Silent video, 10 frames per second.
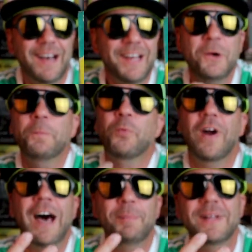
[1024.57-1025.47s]
I know
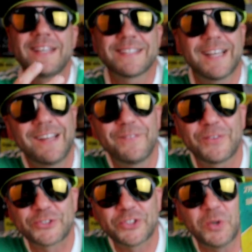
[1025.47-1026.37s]
probably designed
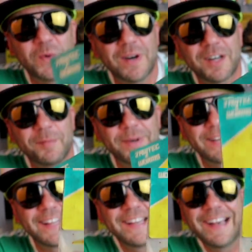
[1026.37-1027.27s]
for saltwater,
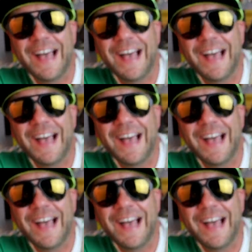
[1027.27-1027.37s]
but